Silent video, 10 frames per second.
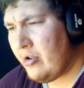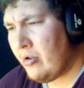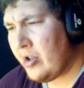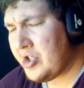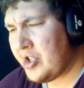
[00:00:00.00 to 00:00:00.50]

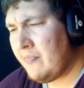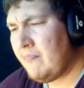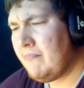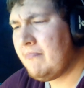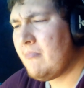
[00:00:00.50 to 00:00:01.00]
Origin
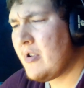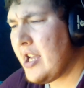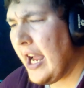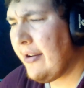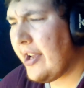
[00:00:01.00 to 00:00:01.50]

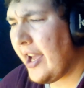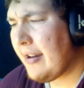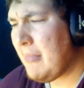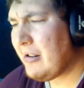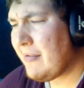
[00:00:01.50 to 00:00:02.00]
Cary
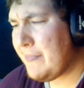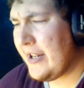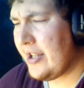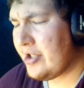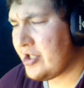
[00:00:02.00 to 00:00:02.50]
and Mary
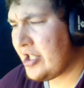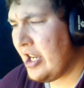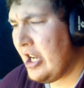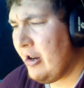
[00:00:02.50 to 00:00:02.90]
Bonds